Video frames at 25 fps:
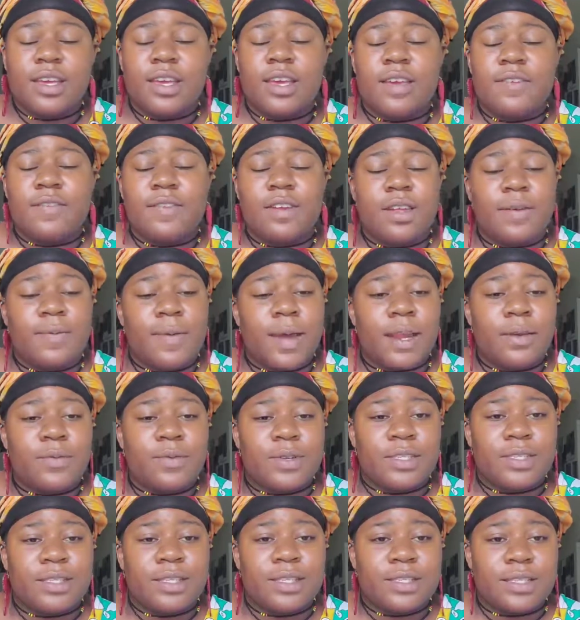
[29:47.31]
if anybody
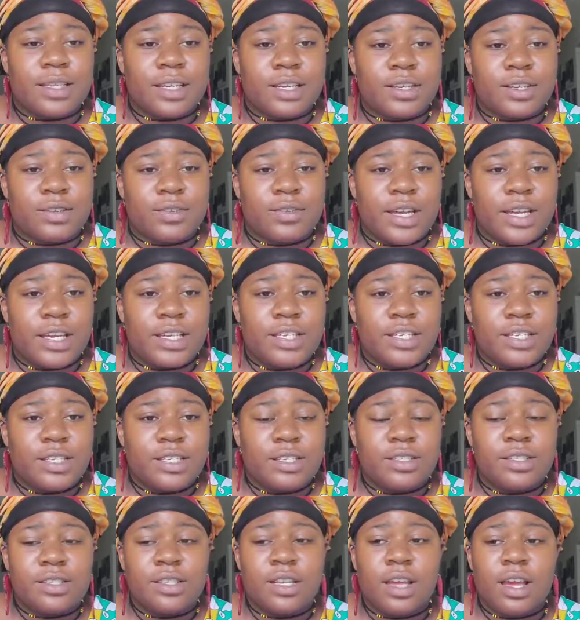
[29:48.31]
wants to send
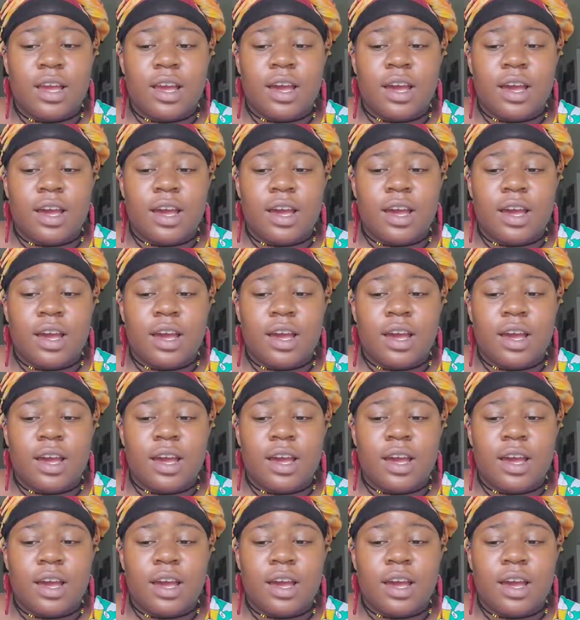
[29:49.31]
donations.